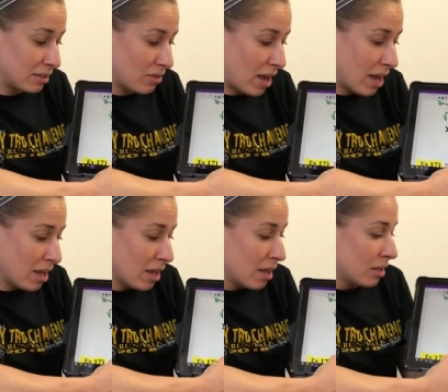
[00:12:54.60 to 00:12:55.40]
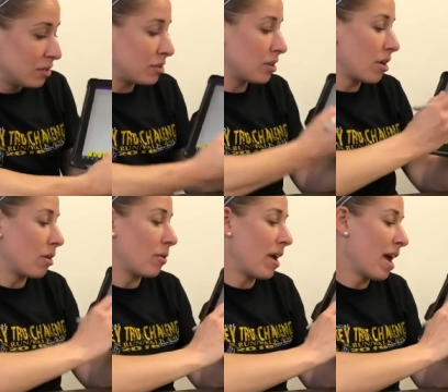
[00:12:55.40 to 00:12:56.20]
okay?
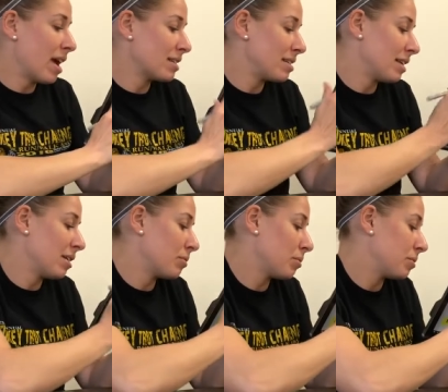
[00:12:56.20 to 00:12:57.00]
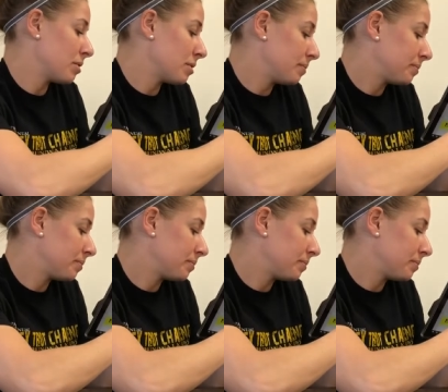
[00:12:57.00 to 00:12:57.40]
So x equals,